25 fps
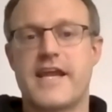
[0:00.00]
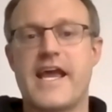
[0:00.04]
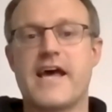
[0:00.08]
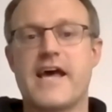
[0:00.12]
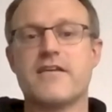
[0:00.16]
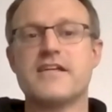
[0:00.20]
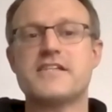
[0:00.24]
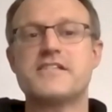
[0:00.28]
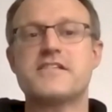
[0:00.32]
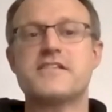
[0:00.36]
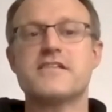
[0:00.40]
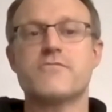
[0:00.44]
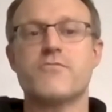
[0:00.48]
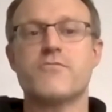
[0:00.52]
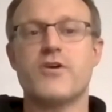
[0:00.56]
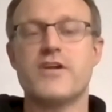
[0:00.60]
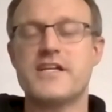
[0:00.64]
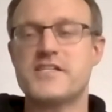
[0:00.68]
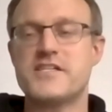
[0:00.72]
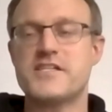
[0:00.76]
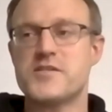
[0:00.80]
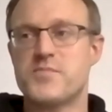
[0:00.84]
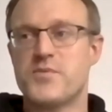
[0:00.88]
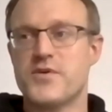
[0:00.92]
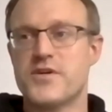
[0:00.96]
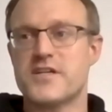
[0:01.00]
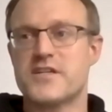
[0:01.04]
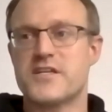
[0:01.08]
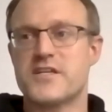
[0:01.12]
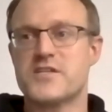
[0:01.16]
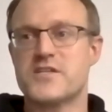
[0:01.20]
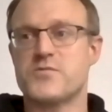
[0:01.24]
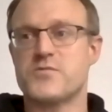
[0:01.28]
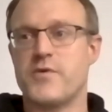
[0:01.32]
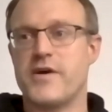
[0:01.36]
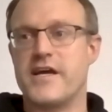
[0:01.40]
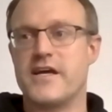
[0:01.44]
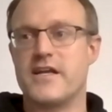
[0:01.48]
Yeah, let's just put it
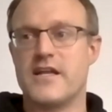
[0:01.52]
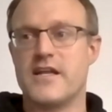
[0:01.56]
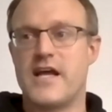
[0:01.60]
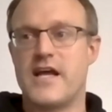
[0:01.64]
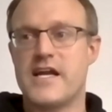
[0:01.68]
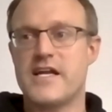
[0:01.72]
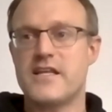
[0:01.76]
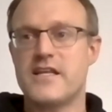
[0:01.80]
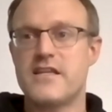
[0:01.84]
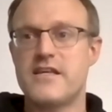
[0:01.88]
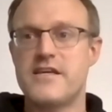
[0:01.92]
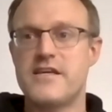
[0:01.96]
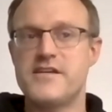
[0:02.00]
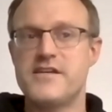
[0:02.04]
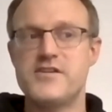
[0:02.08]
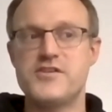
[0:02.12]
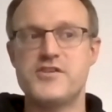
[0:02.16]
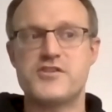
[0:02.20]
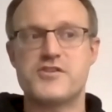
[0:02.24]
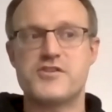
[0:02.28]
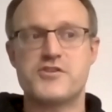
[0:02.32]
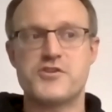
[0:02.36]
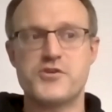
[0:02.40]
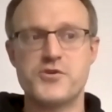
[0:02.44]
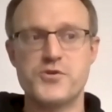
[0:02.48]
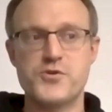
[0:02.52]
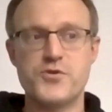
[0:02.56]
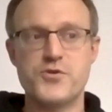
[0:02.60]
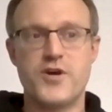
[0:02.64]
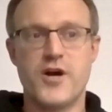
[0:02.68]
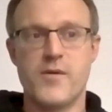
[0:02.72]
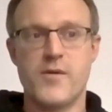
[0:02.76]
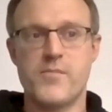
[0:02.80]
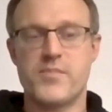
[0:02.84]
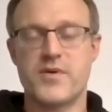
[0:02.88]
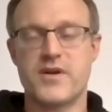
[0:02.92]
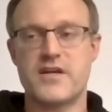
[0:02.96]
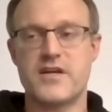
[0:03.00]
this way. A lot of these shoe
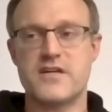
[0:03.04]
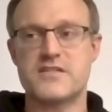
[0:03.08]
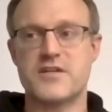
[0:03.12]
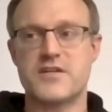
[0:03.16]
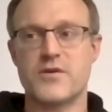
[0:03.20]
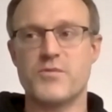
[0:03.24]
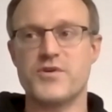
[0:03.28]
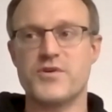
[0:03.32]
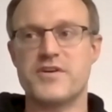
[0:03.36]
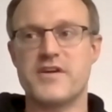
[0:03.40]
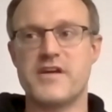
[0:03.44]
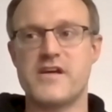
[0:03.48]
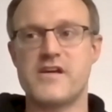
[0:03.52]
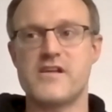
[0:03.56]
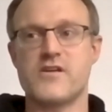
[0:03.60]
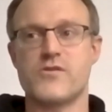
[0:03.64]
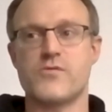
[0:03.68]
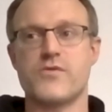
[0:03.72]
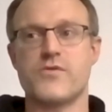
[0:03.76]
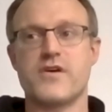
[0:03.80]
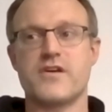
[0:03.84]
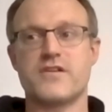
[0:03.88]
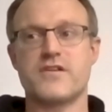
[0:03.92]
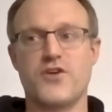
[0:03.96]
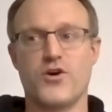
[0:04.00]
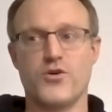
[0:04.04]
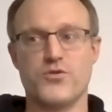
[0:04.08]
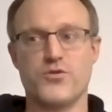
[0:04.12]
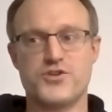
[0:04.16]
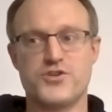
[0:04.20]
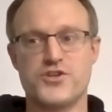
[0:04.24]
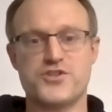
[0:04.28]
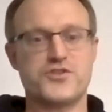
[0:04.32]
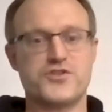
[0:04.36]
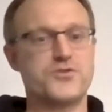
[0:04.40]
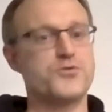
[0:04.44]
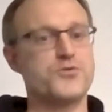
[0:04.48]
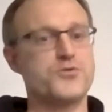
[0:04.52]
companies that we're dealing with don't
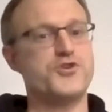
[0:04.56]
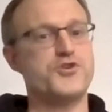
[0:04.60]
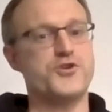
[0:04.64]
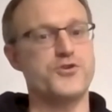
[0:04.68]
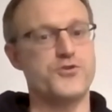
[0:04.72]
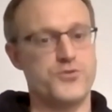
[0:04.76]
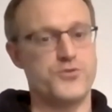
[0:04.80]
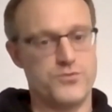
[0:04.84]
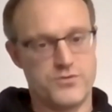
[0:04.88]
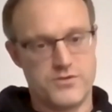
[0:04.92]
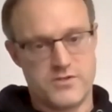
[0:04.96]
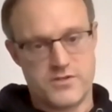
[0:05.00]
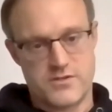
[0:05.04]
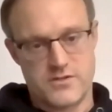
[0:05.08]
just do shoes.